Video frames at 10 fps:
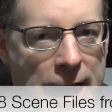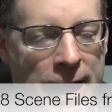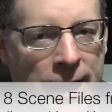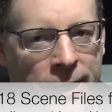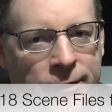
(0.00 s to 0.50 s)

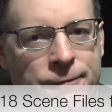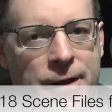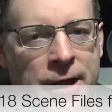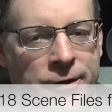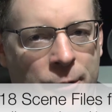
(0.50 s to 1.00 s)
and
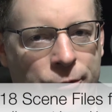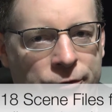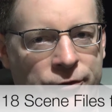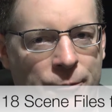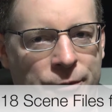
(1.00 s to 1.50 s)
end up with
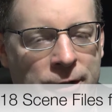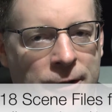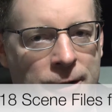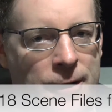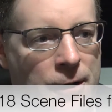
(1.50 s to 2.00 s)
something
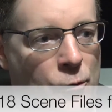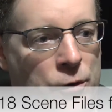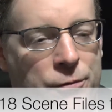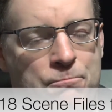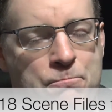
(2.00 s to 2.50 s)

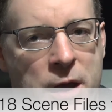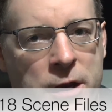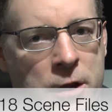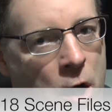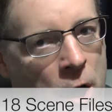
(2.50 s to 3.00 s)
with
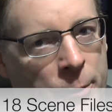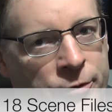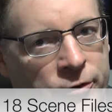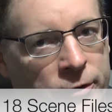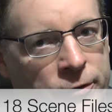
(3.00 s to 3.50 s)
many
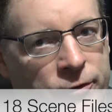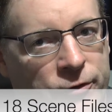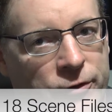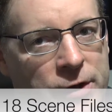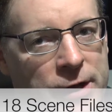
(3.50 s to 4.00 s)

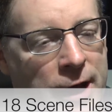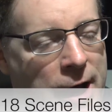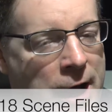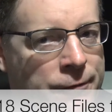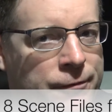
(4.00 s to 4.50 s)
options
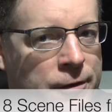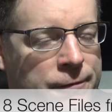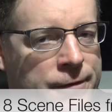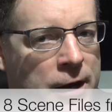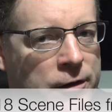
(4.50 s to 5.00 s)
after the
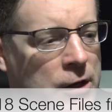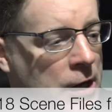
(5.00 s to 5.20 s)
fact.